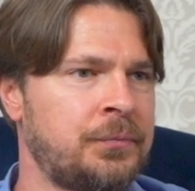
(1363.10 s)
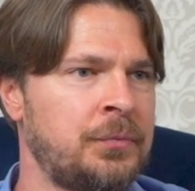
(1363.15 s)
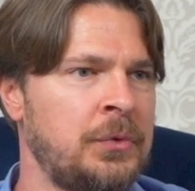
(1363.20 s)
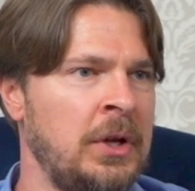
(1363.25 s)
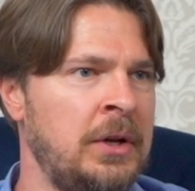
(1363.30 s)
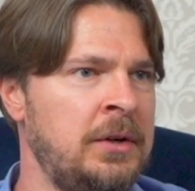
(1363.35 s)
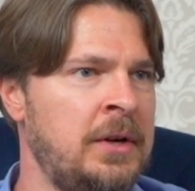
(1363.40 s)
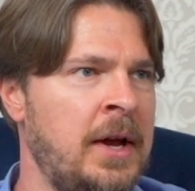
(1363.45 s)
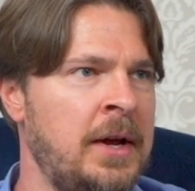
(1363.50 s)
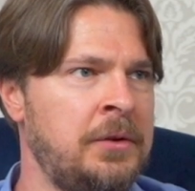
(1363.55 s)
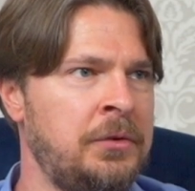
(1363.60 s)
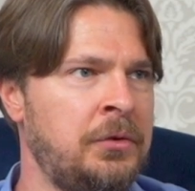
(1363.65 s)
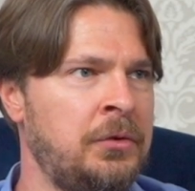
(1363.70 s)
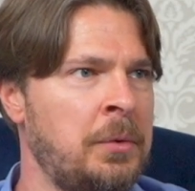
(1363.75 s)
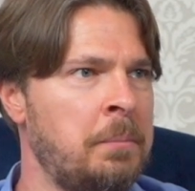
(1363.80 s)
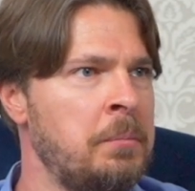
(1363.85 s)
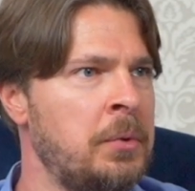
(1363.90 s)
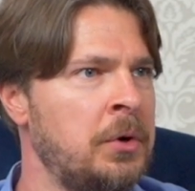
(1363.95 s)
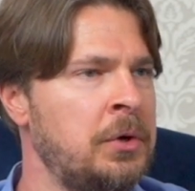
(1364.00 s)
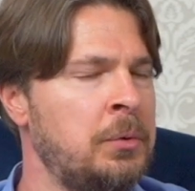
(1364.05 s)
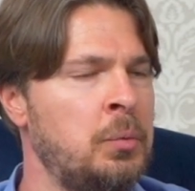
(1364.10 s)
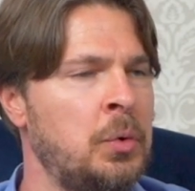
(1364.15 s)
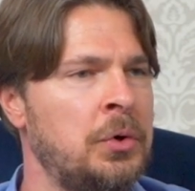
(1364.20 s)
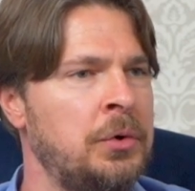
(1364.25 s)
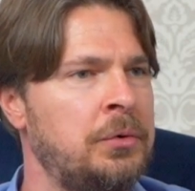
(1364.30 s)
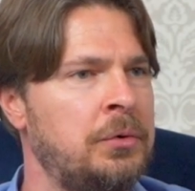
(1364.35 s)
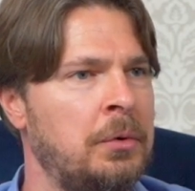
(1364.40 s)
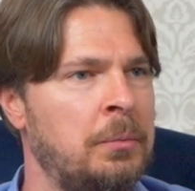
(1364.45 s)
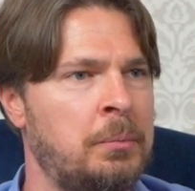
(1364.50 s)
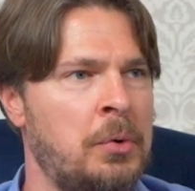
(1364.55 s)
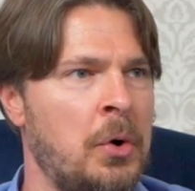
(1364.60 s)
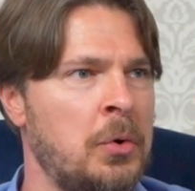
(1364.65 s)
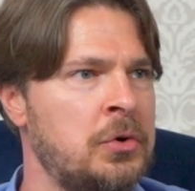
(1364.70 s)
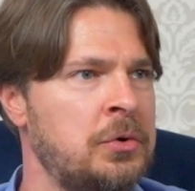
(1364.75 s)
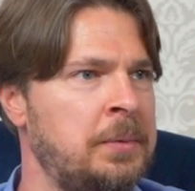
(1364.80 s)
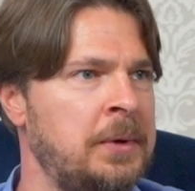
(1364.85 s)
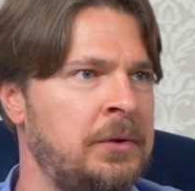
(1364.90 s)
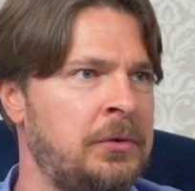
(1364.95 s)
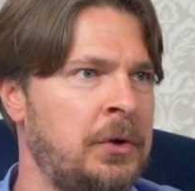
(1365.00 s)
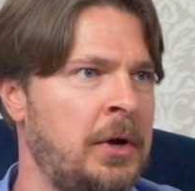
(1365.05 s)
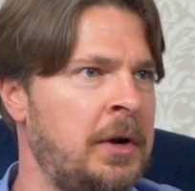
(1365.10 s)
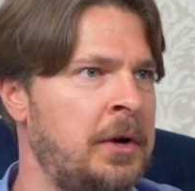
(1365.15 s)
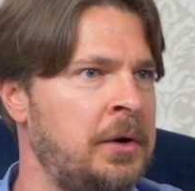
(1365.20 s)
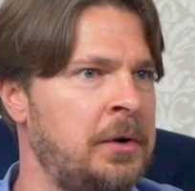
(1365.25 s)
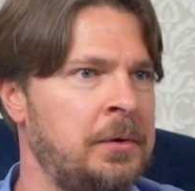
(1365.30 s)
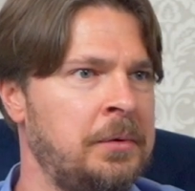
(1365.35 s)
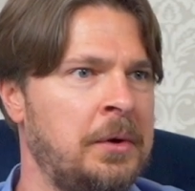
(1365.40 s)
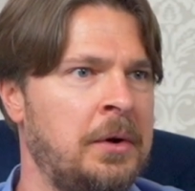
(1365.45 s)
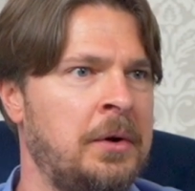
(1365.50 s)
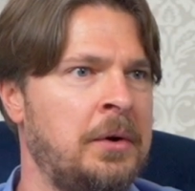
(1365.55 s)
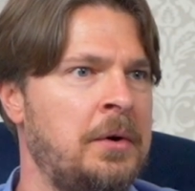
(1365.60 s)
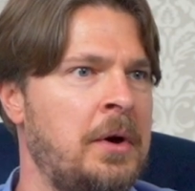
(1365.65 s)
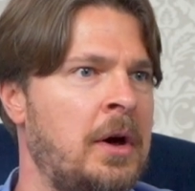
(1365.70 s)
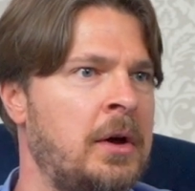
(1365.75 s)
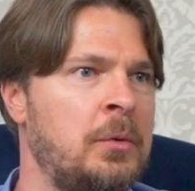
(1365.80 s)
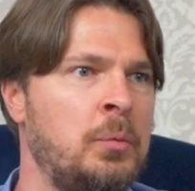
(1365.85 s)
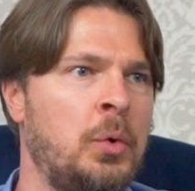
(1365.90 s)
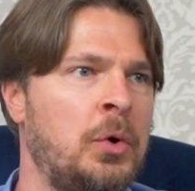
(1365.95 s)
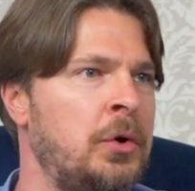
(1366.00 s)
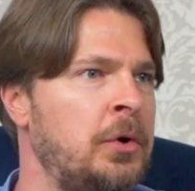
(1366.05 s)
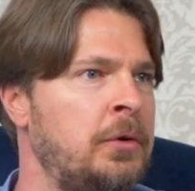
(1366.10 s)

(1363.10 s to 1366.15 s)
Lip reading: that somebody would approach me and say, I work